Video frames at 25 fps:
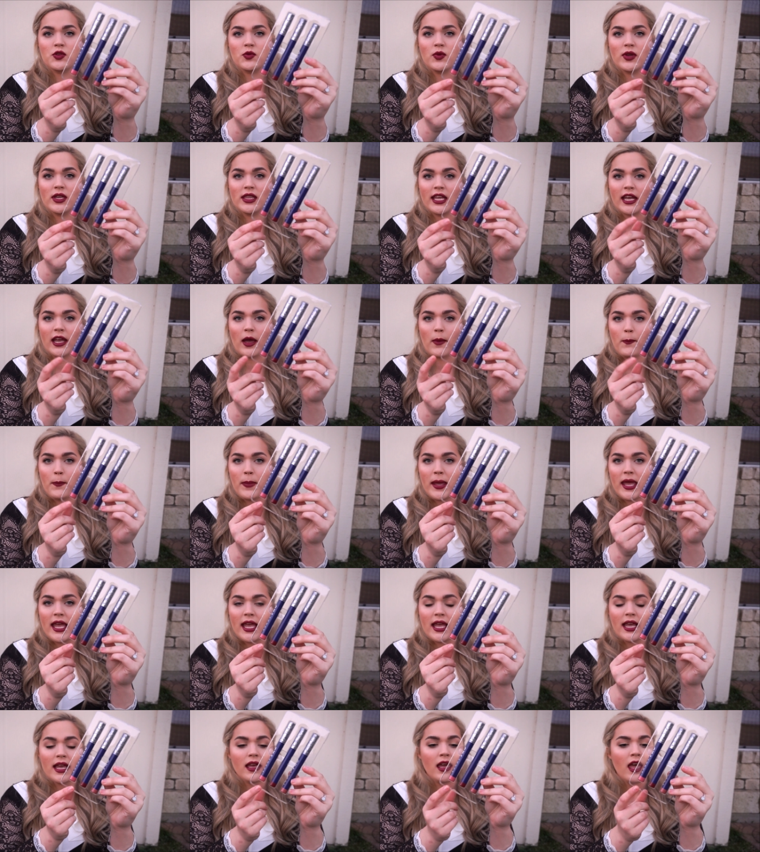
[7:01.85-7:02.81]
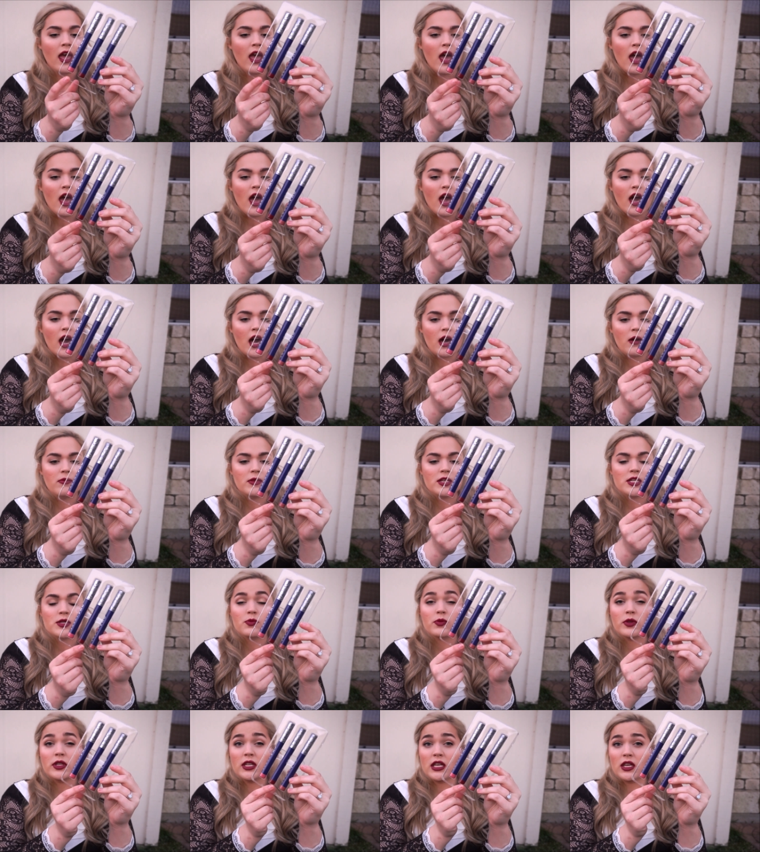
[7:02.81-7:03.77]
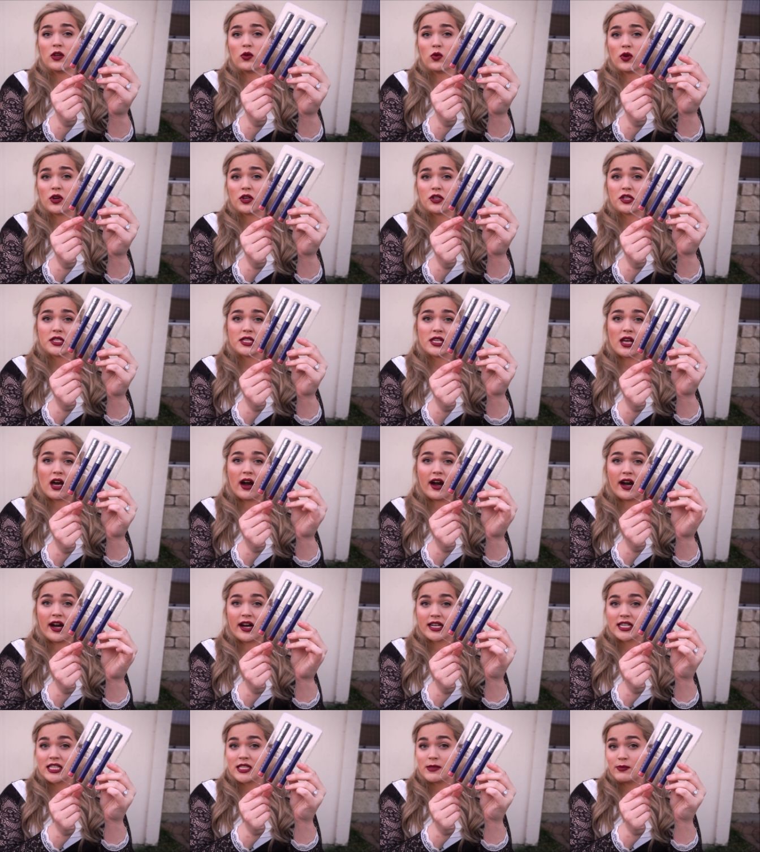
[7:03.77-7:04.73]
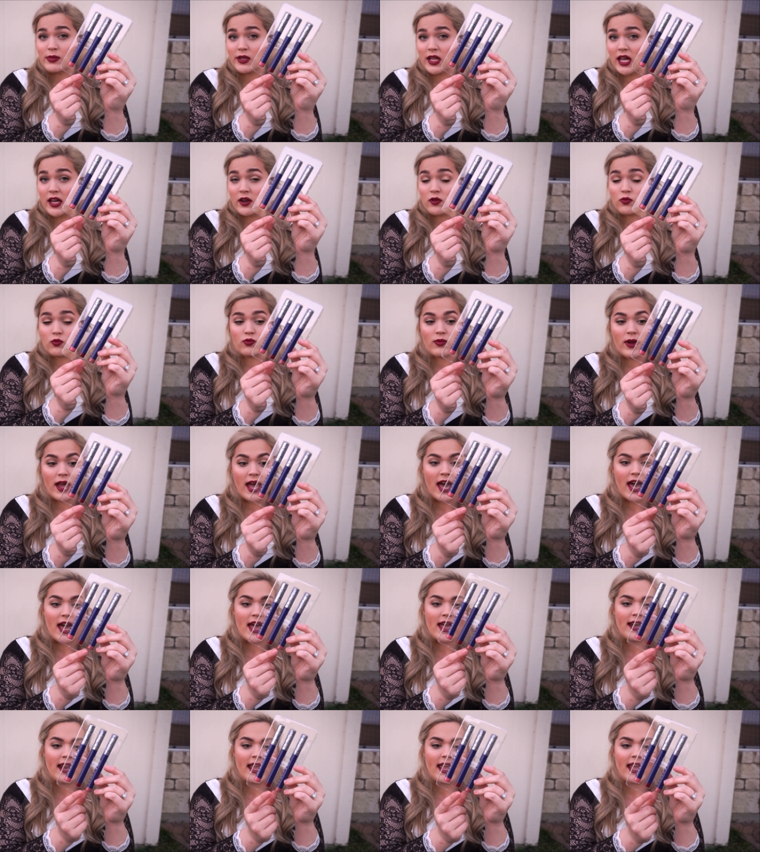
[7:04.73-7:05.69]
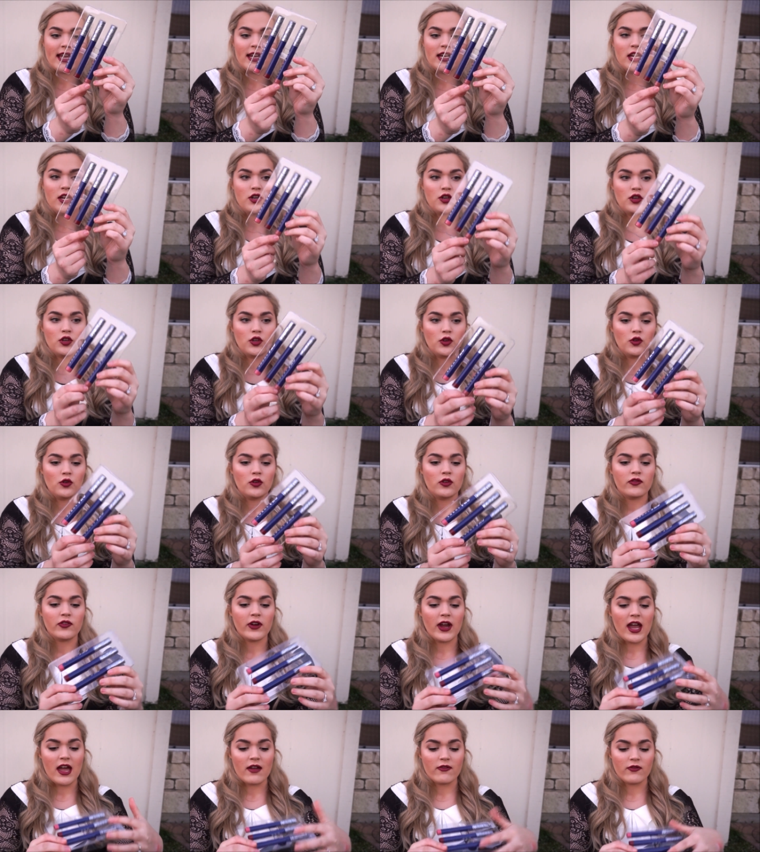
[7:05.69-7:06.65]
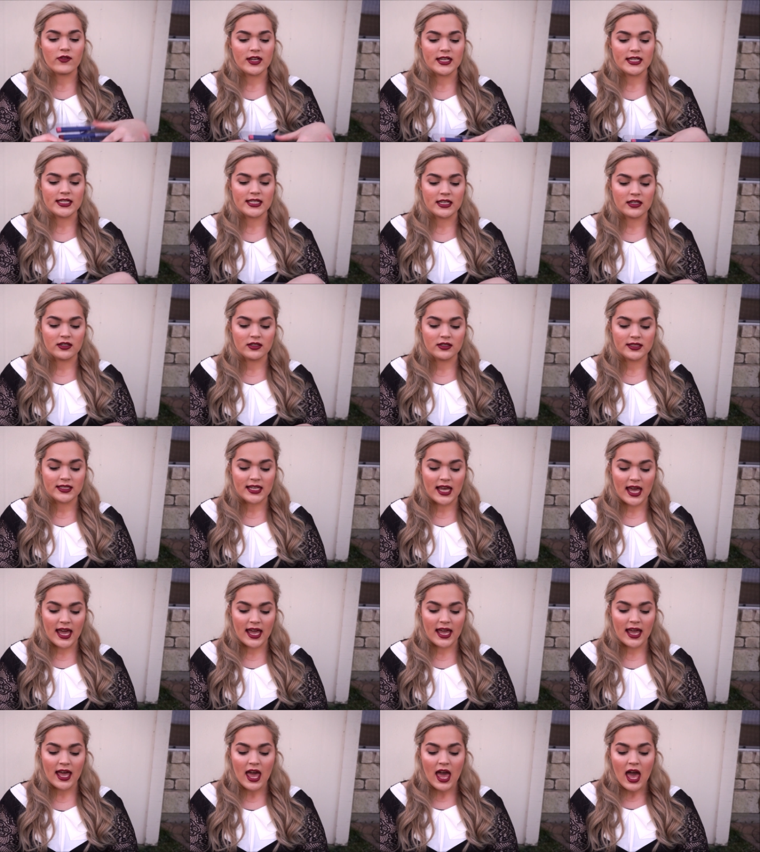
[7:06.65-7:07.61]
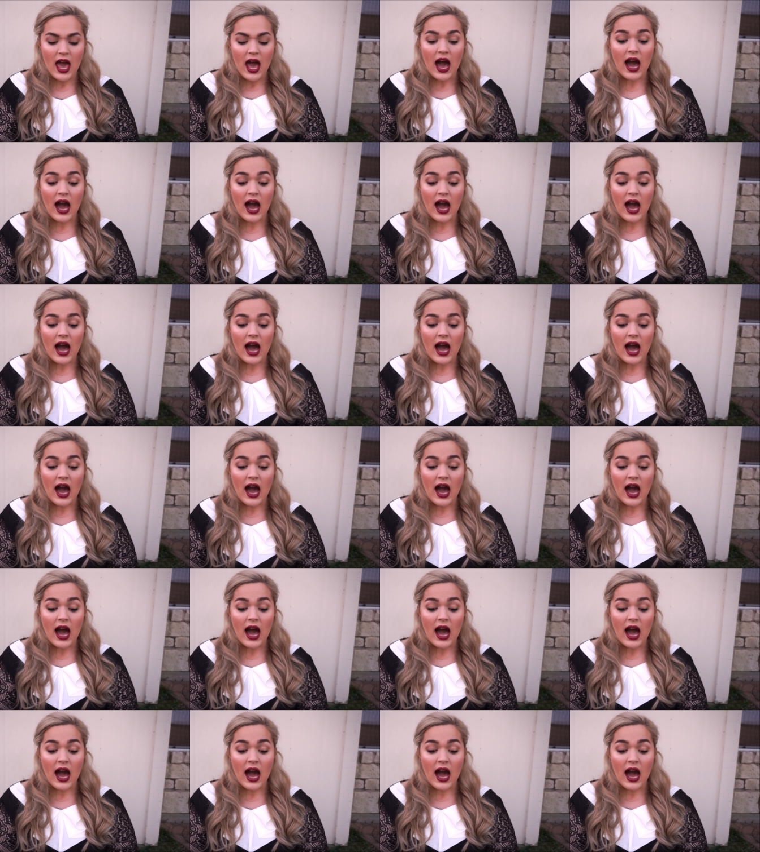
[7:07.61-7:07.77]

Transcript: You get like a pink, this really gorgeous oxblood red, and a nude for every single day.